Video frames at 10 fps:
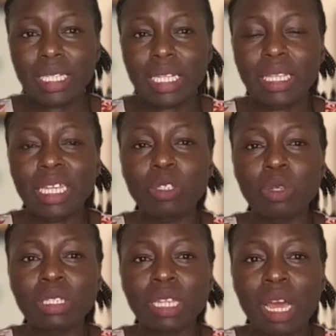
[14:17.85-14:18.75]
They
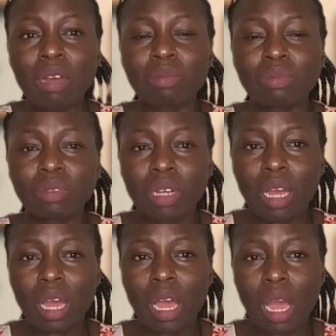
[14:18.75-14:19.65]
don't have
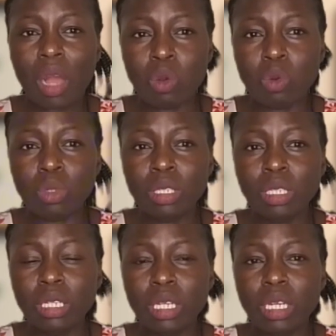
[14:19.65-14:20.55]
a good
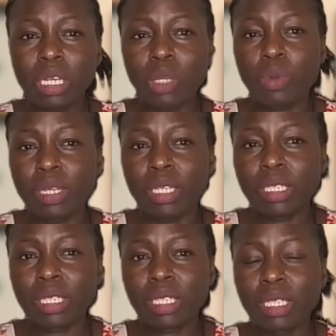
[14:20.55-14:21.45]

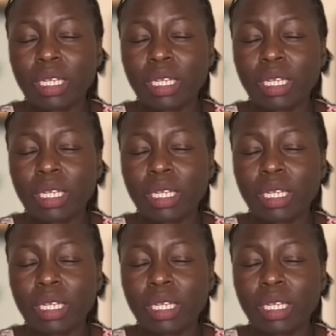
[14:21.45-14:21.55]
liquidity.